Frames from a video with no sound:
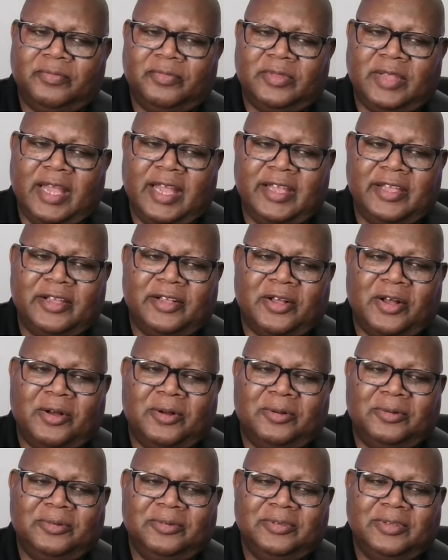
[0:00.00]
there you
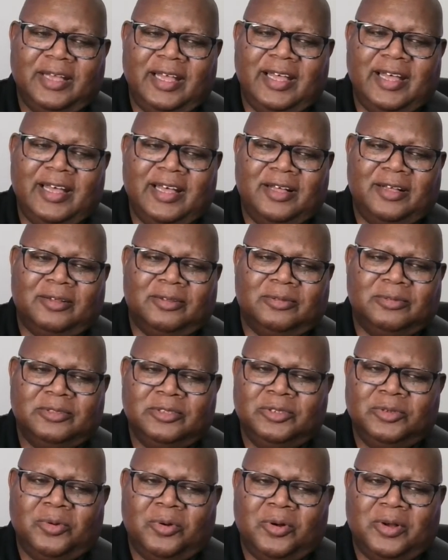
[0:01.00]
go. L,
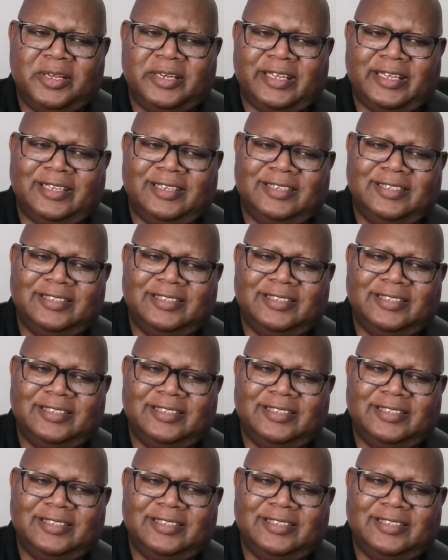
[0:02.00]
you on it.